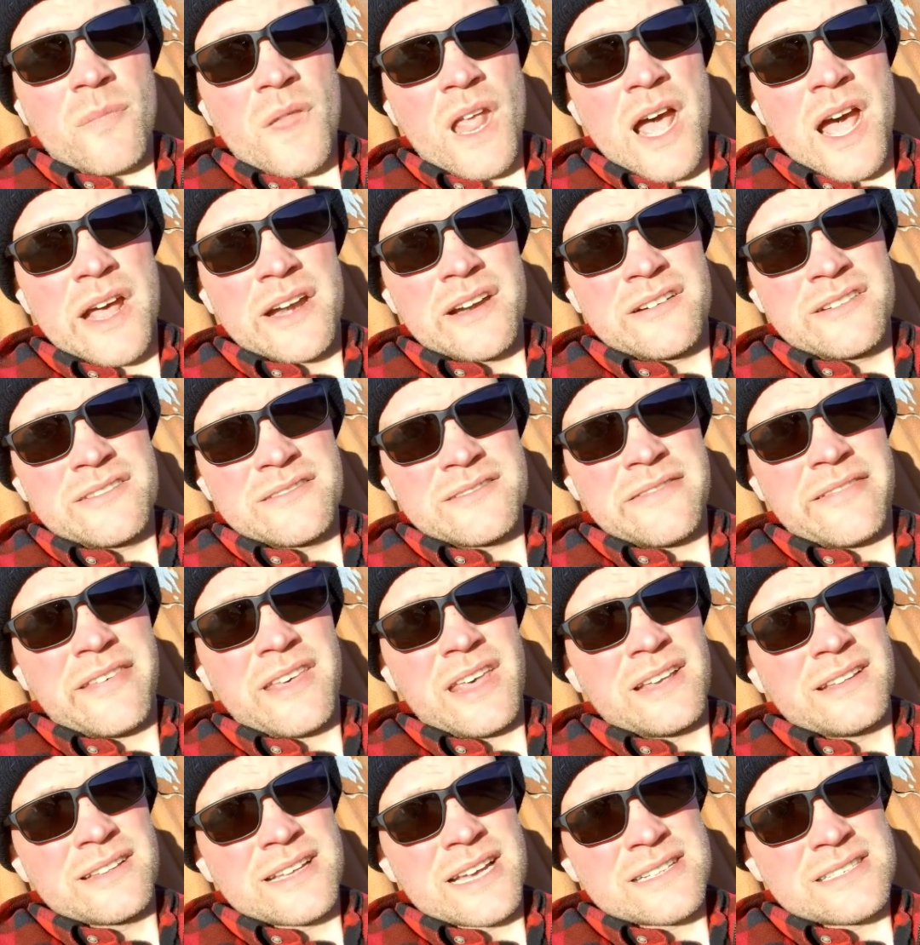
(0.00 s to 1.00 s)
other
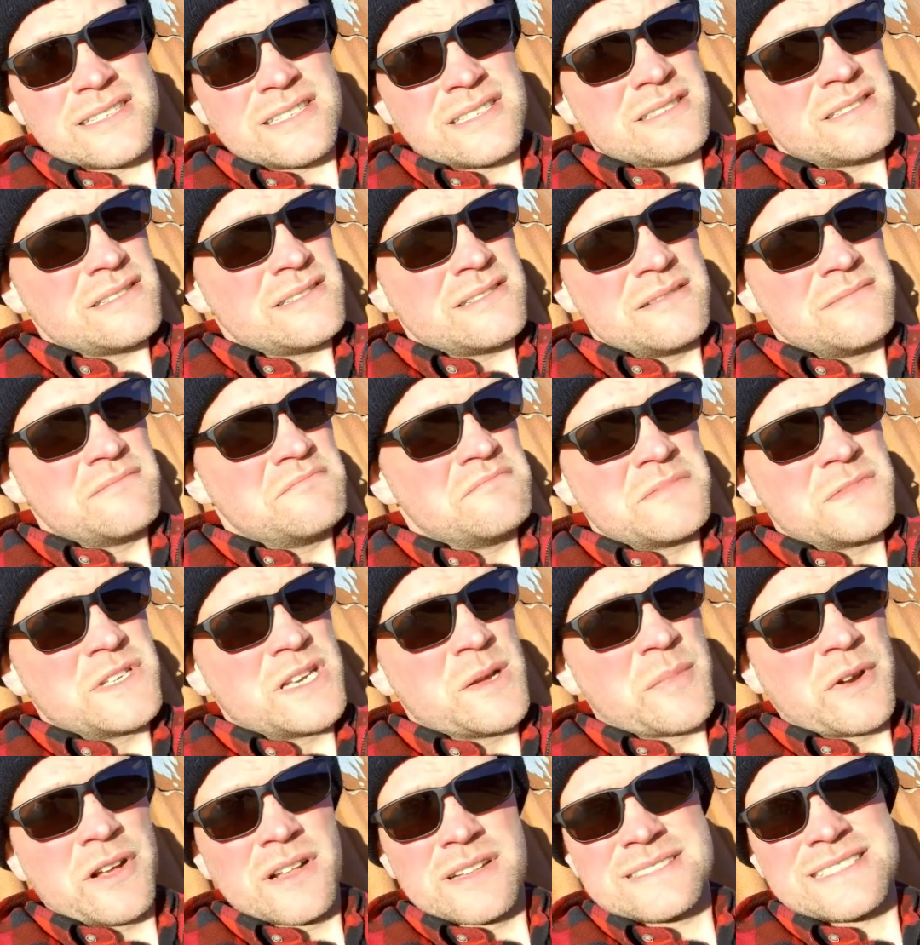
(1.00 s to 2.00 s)
thing that's
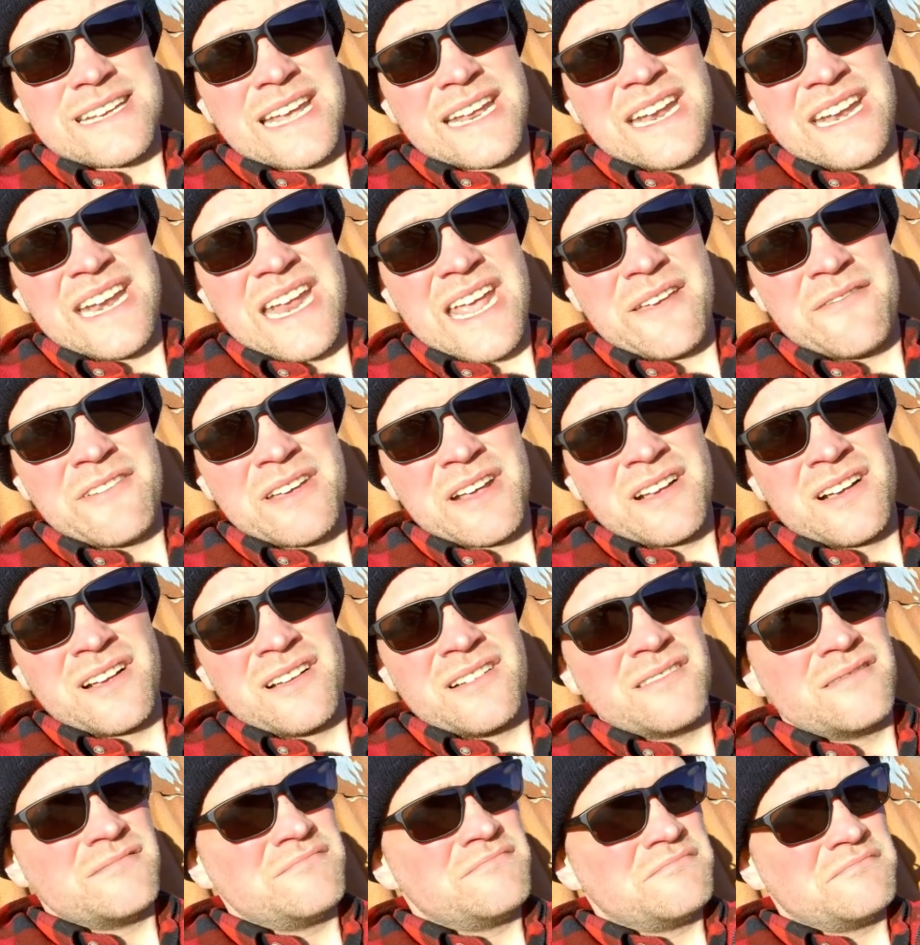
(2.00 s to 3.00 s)
typical Scandinavian
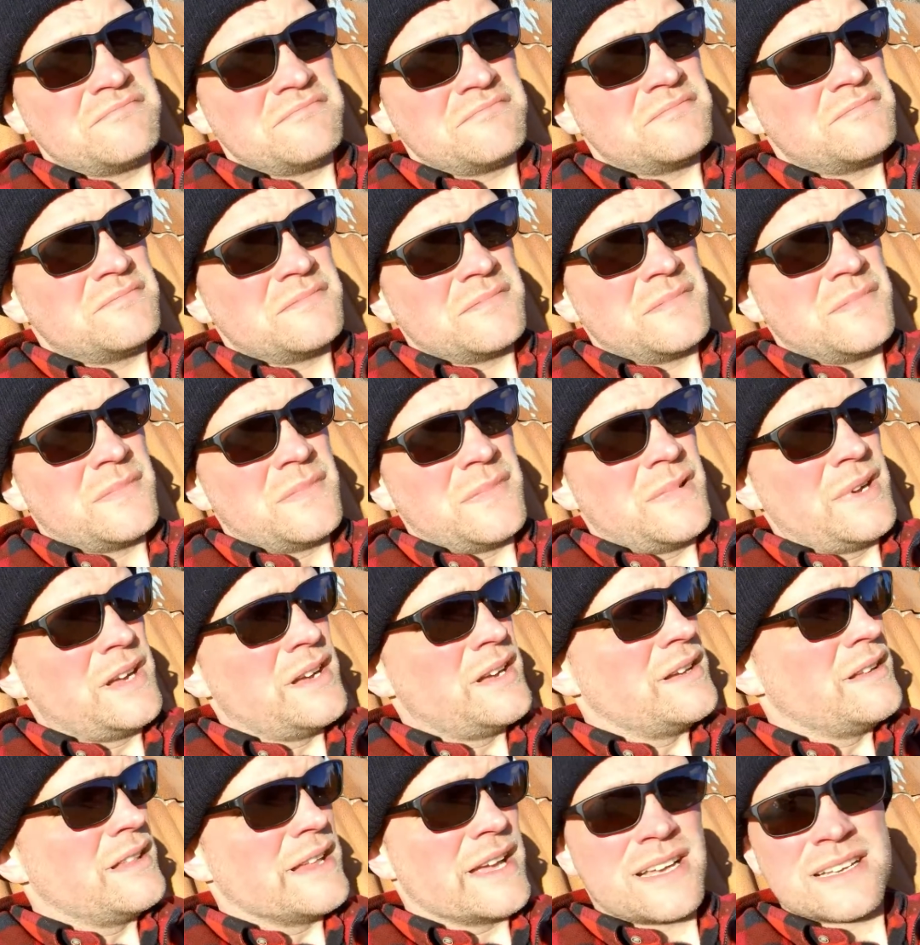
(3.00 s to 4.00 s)
uh,
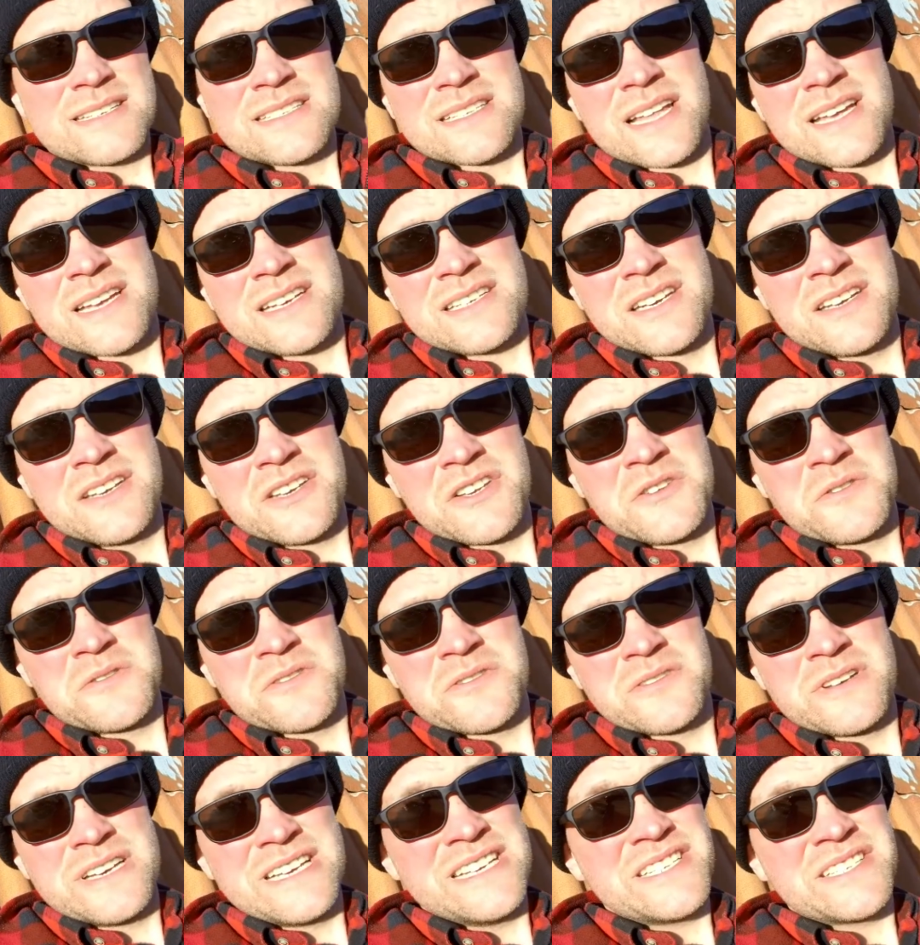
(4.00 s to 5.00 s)
legislation due
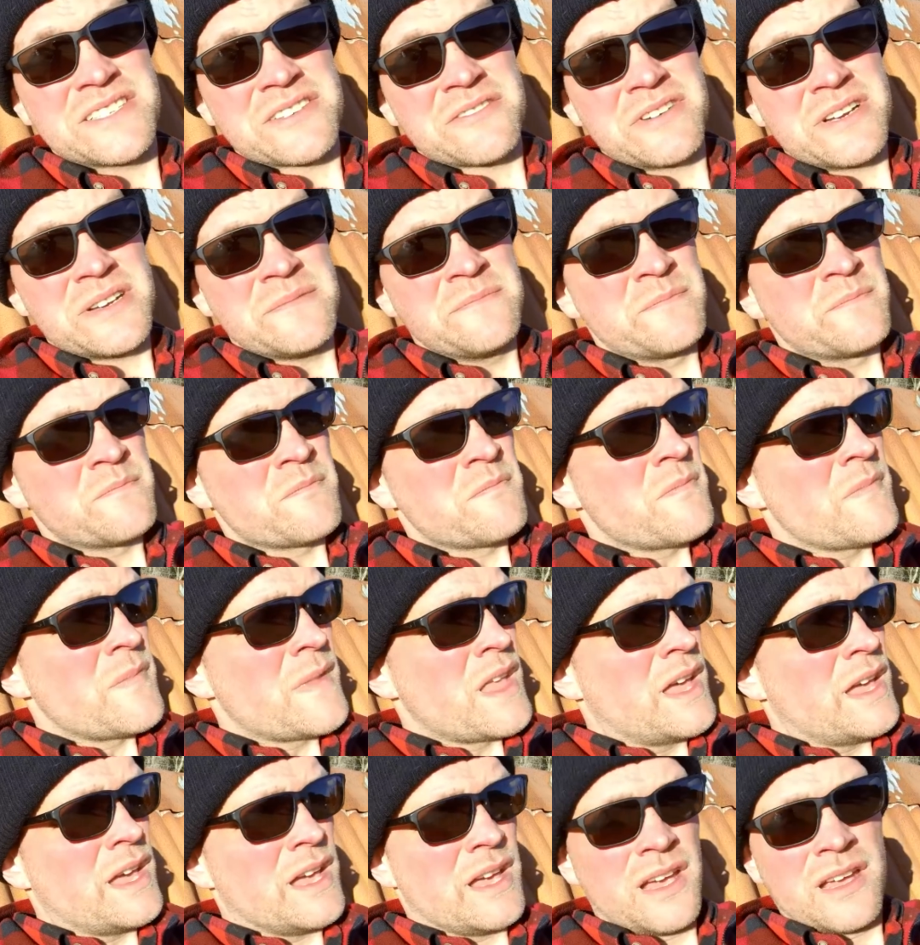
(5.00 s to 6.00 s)
to history
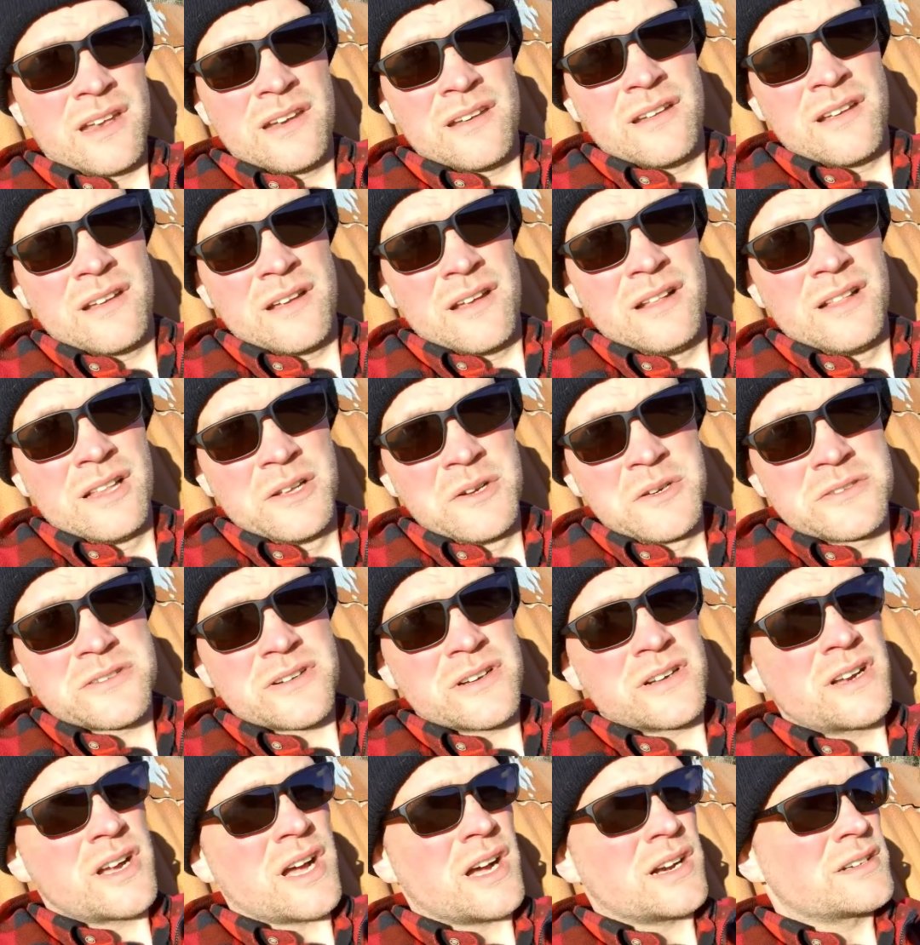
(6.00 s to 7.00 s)
in uh,
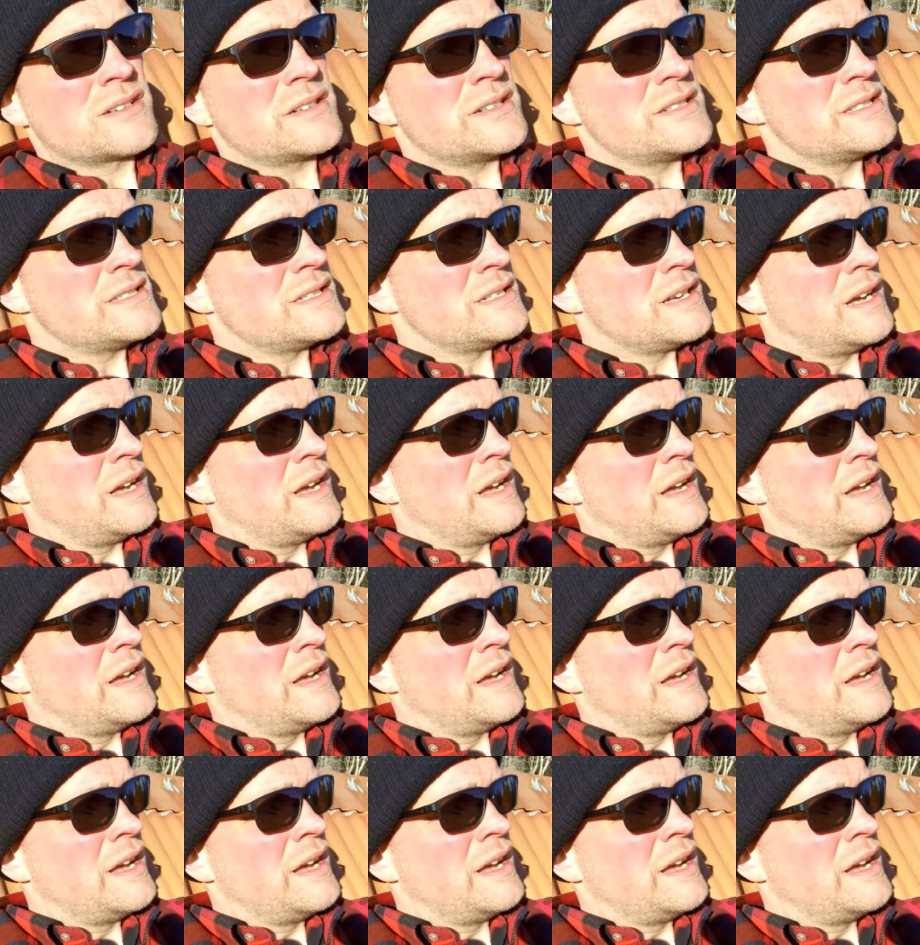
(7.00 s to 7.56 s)
Lutheran countries.